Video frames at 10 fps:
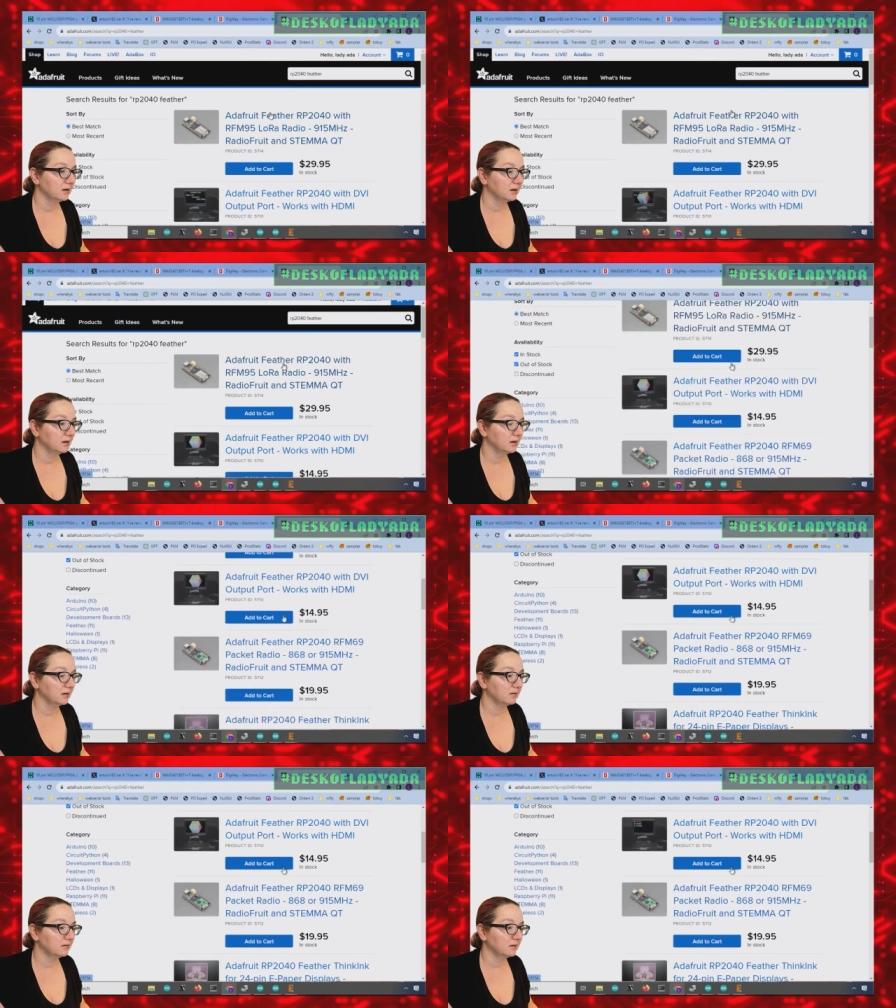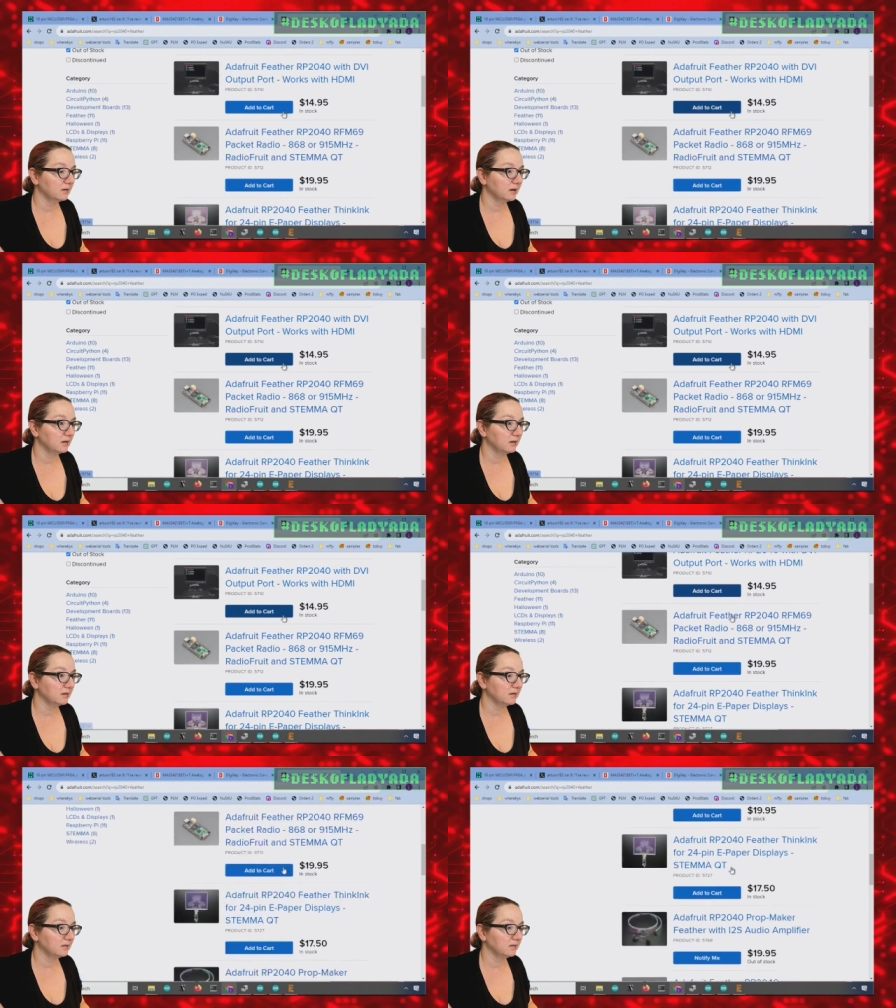Uh, sorry,
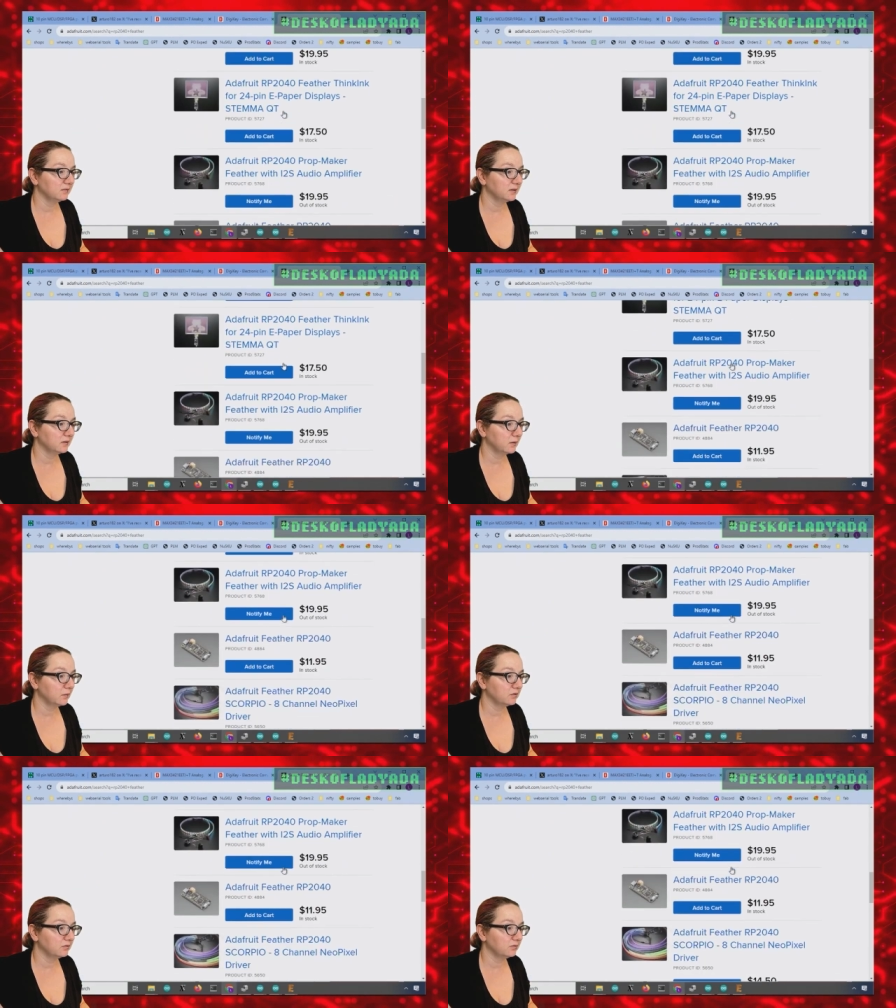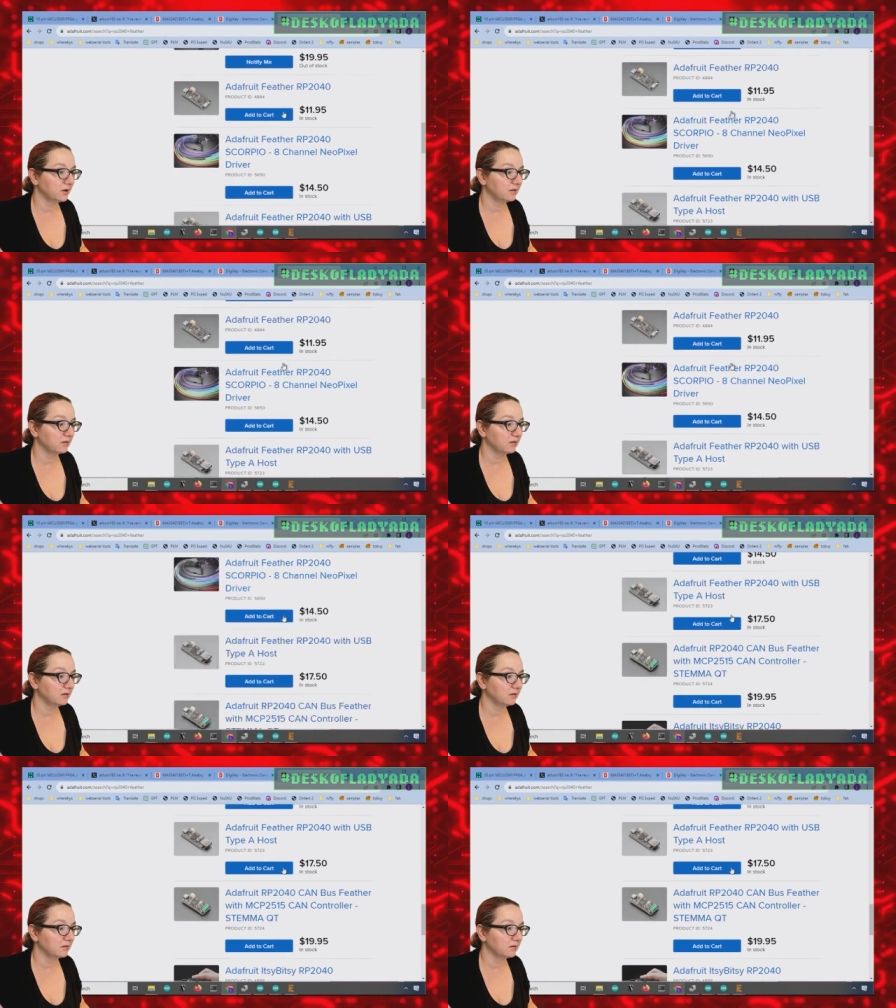let's figure out which Feather.